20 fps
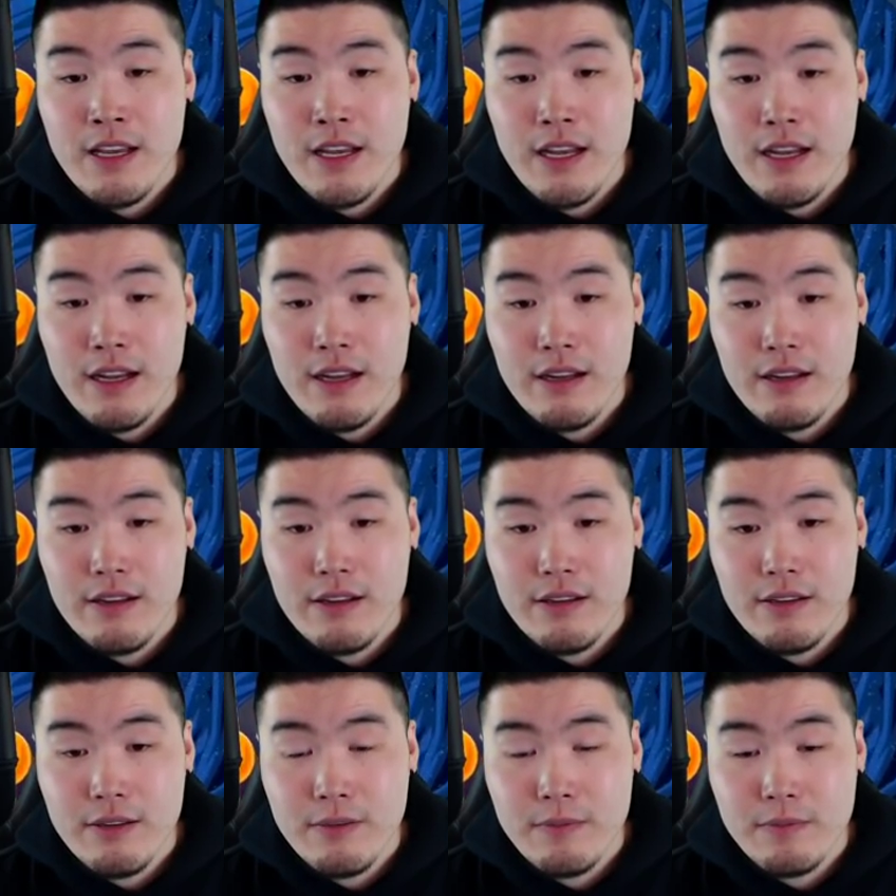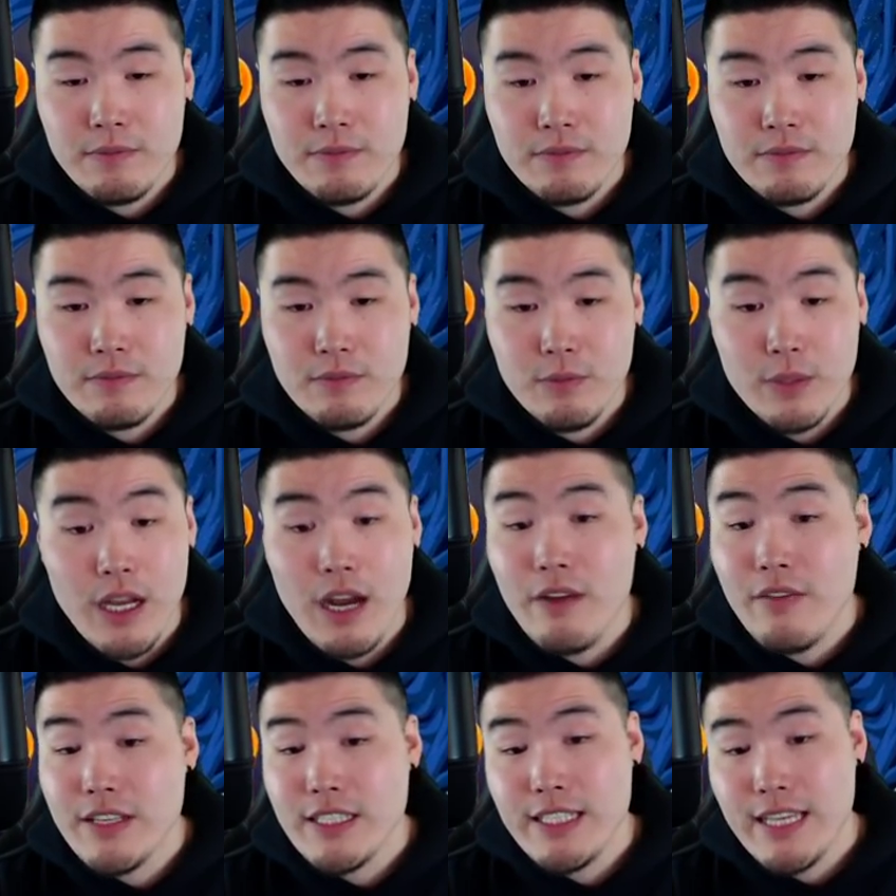Um, we
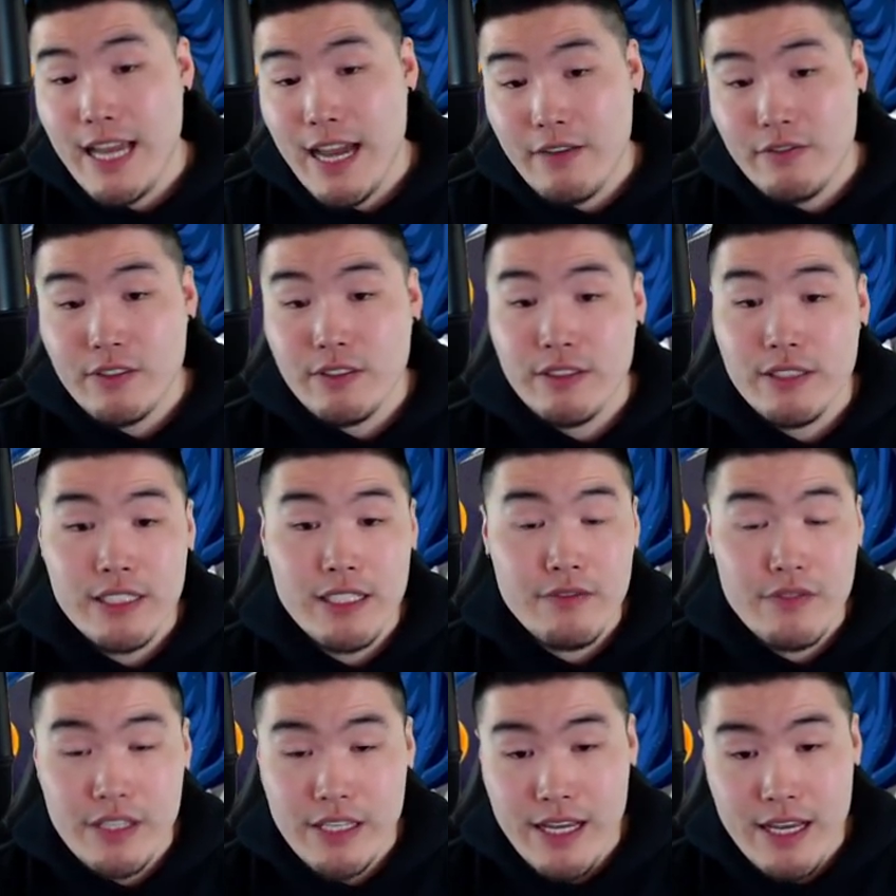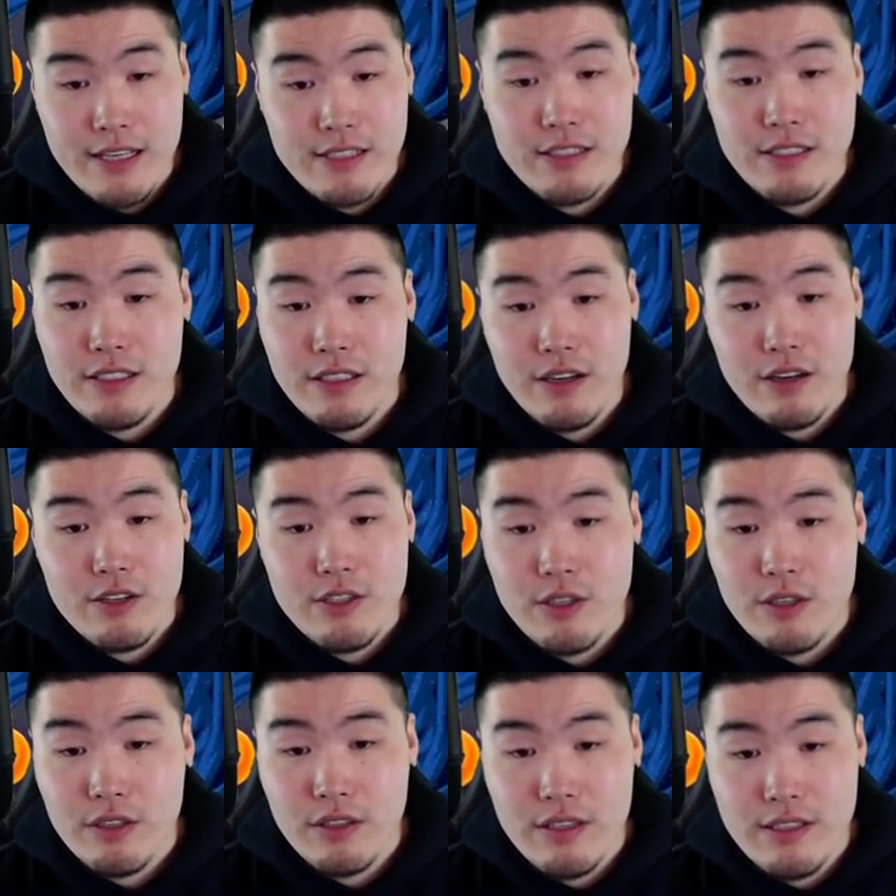obviously have to leave the STR
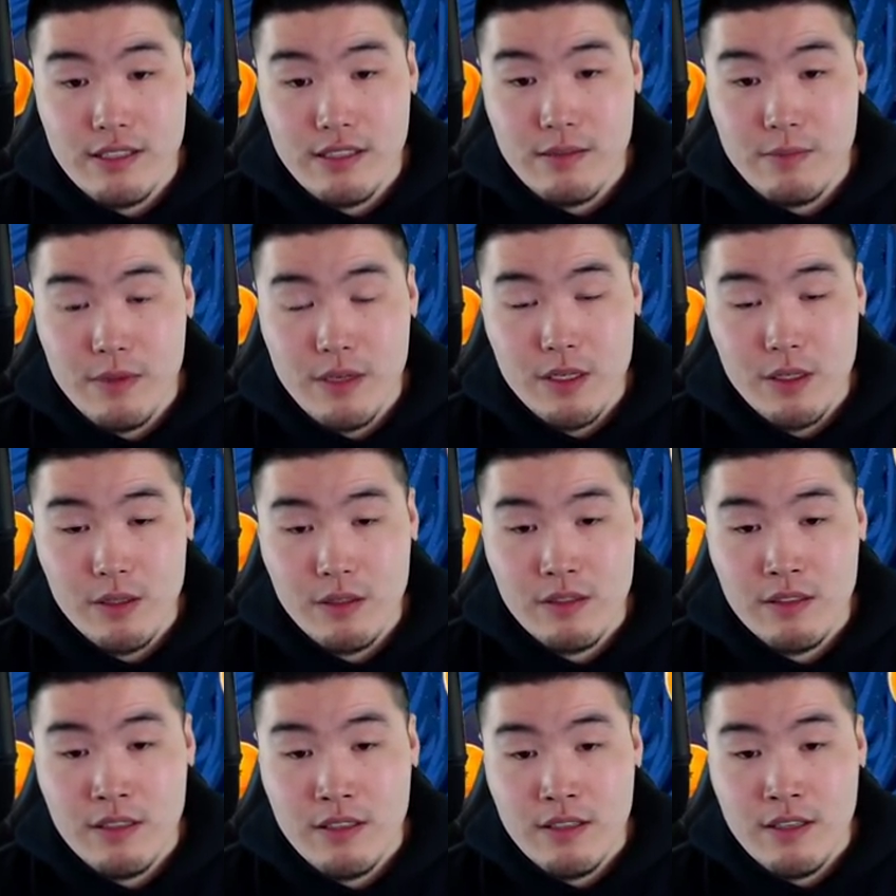Turles in the middle.